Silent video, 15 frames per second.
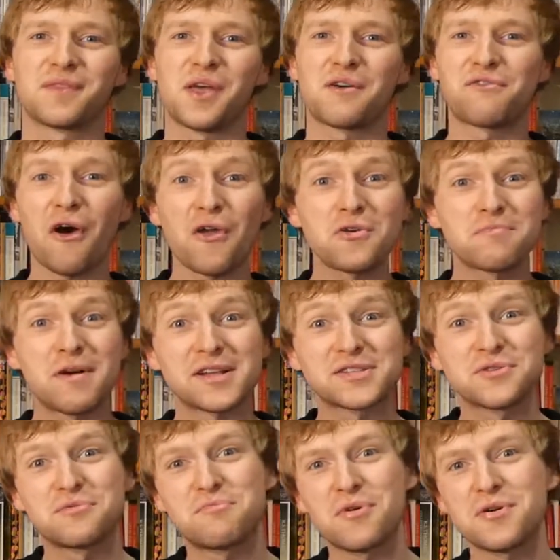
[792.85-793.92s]
A final
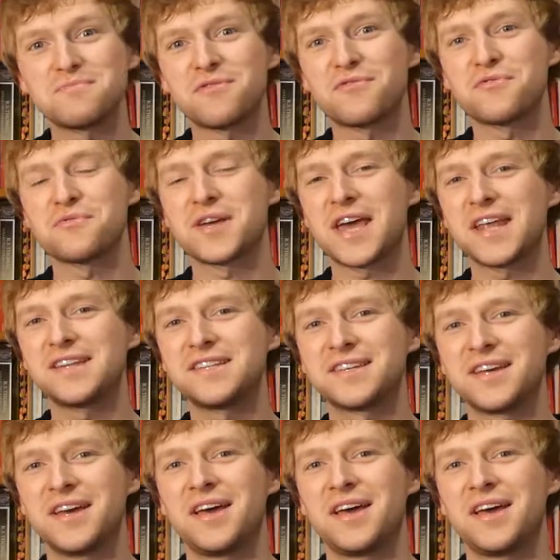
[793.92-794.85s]
practical point before we end.